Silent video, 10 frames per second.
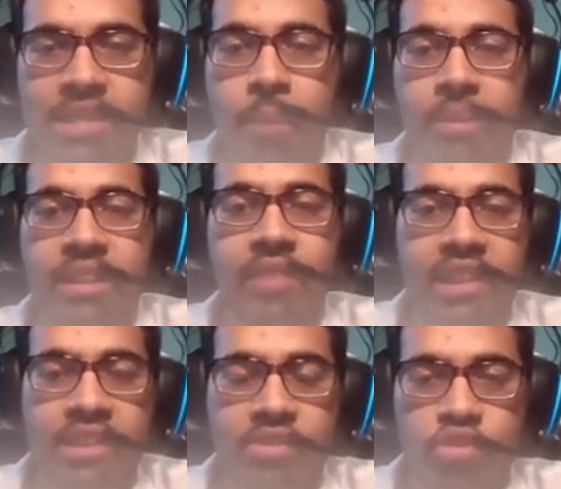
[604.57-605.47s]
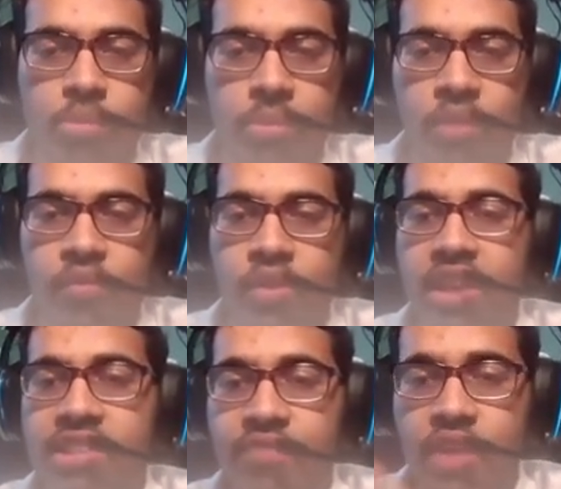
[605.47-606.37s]
I will leave a link in the description below for you
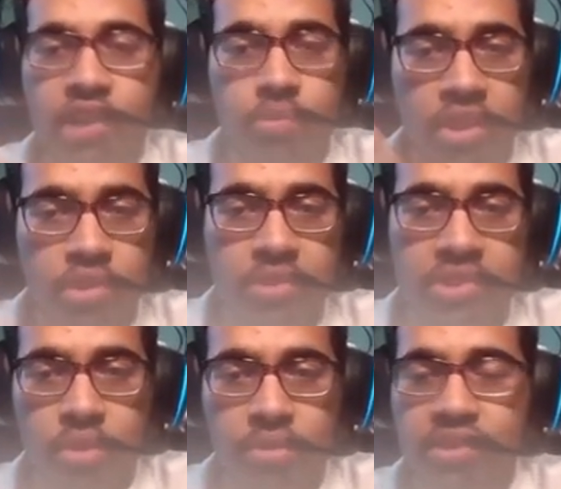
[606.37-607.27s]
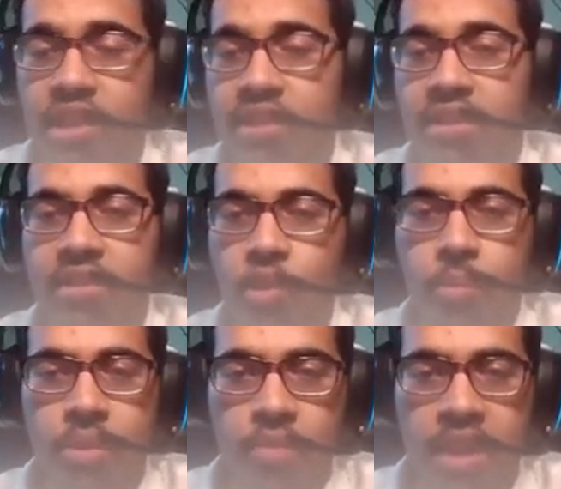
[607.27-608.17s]
guys. If you guys want to do this tier list, that, that it'll
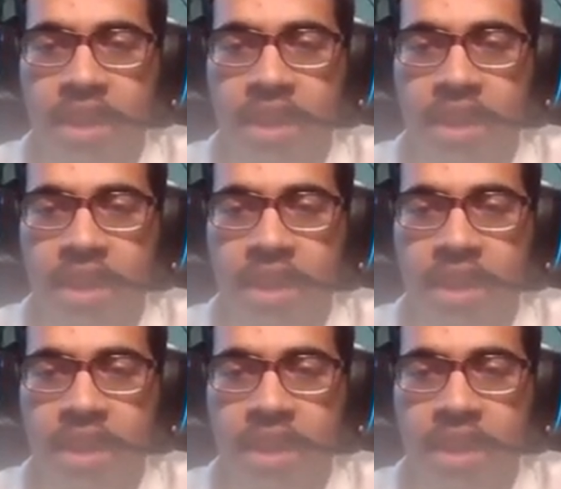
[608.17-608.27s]
be great.